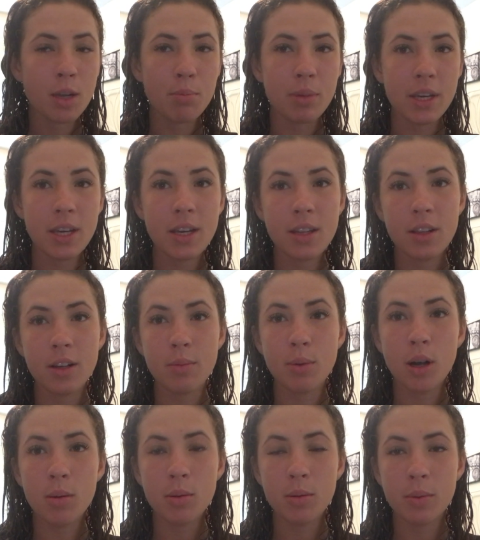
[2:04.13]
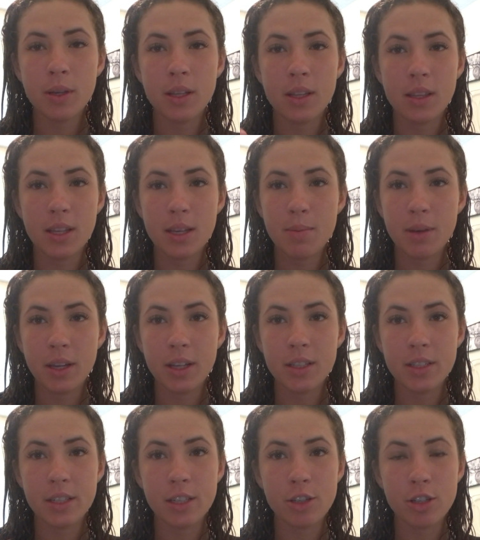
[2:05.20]
B, they're probably the
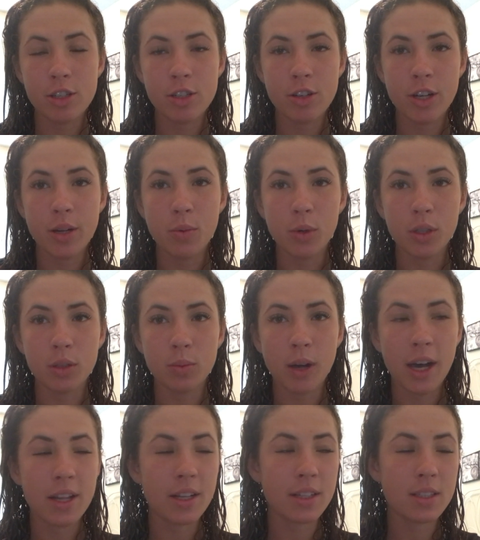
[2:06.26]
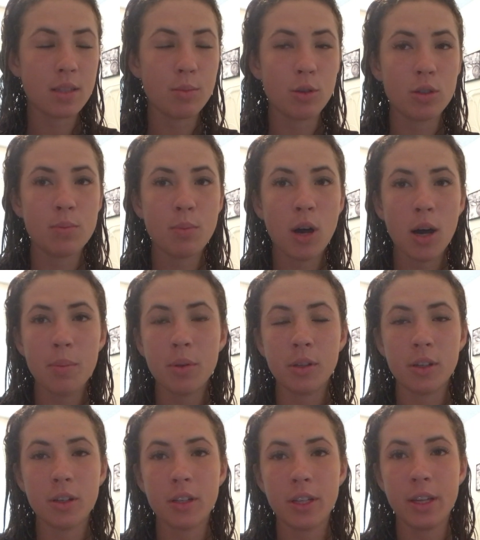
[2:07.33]
biggest industry worldwide that's the most
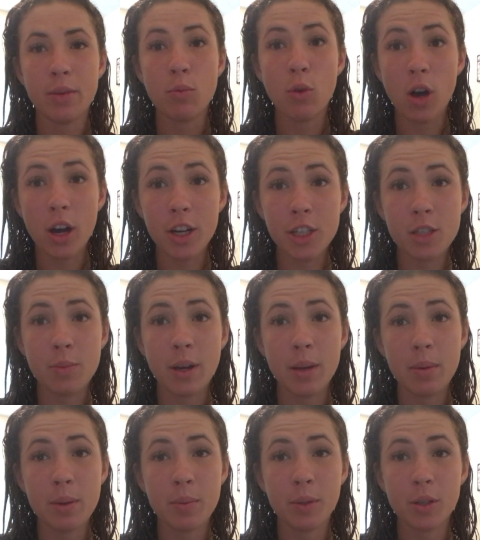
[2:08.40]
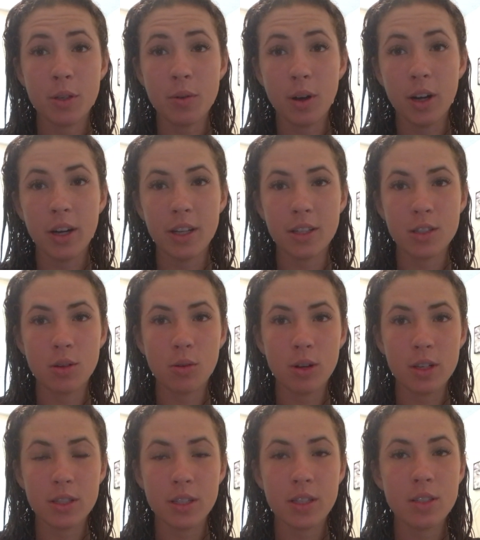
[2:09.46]
popularly watched by people who aren't into
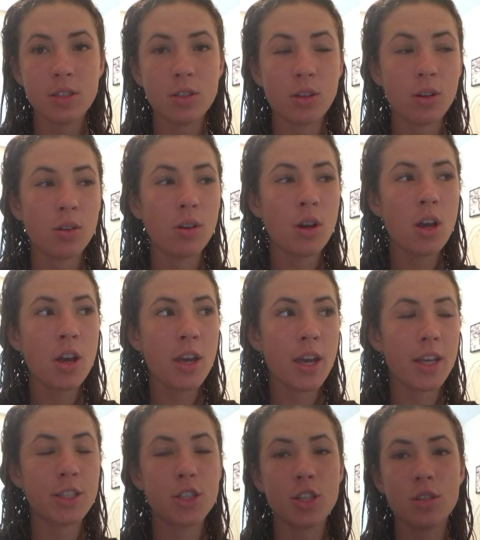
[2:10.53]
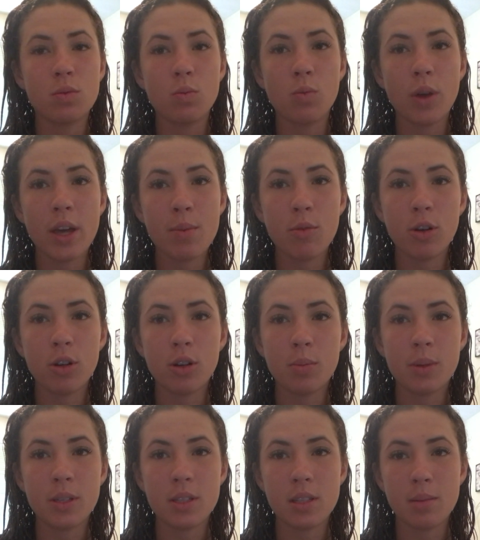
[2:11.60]
horses, so it's just way more
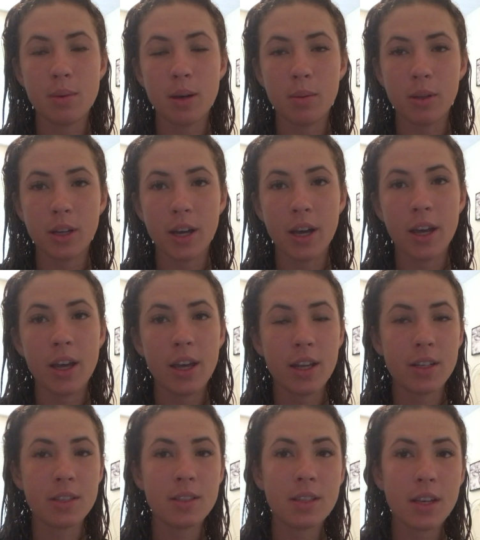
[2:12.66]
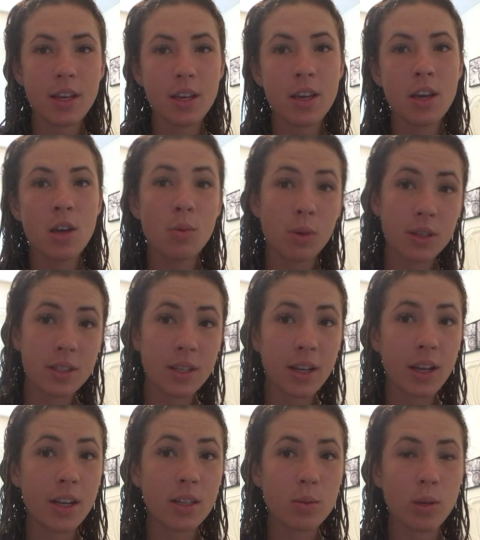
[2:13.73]
open to the public eye, and C, once
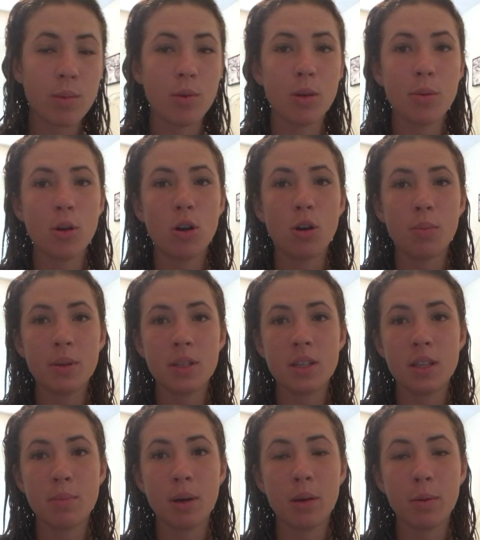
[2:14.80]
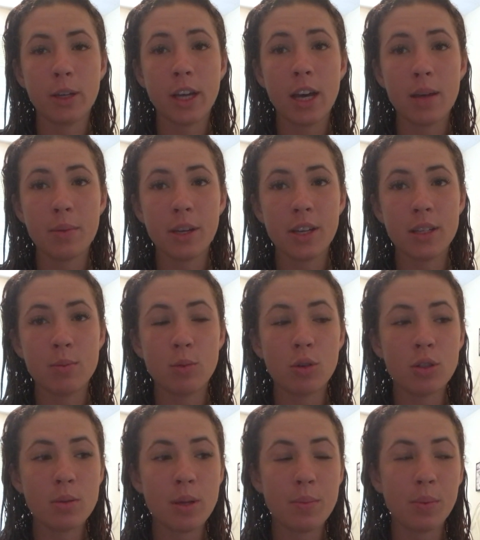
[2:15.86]
again, it's way more open to the public eye because
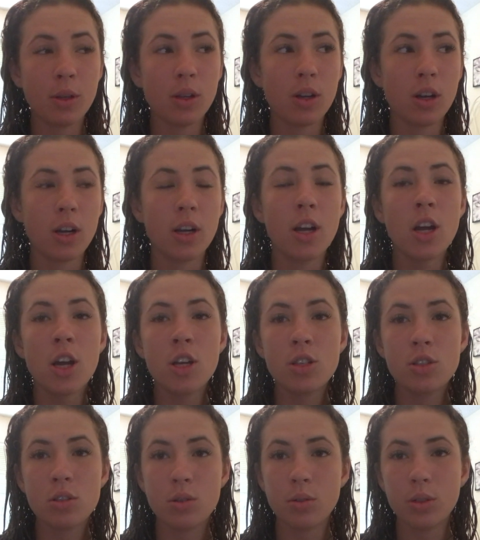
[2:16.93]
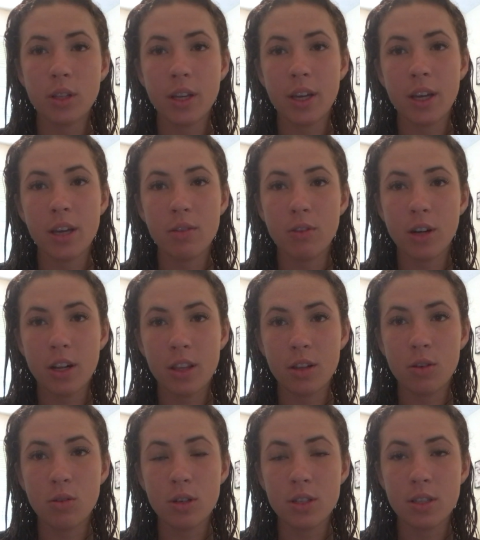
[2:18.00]
most people are schooling and running
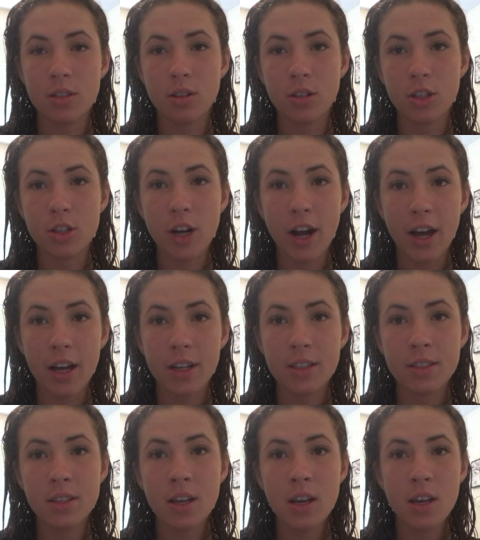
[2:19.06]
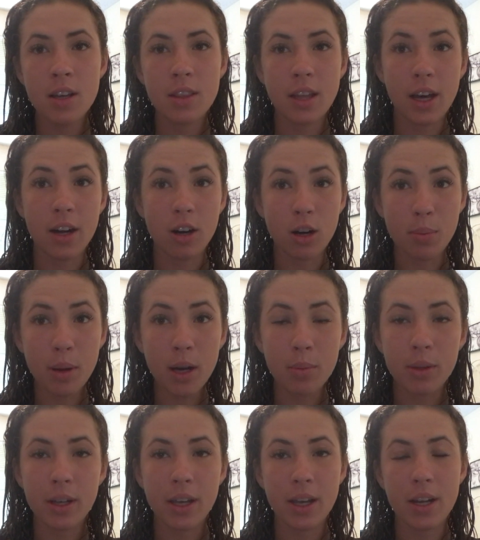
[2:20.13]
their horses on the tracks that are
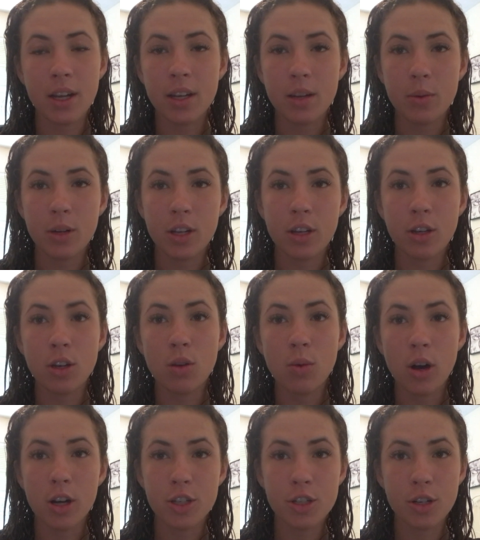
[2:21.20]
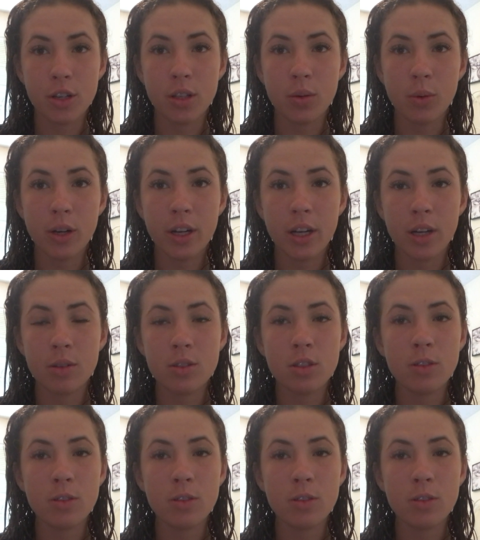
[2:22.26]
public and anyone can go watch during the workout.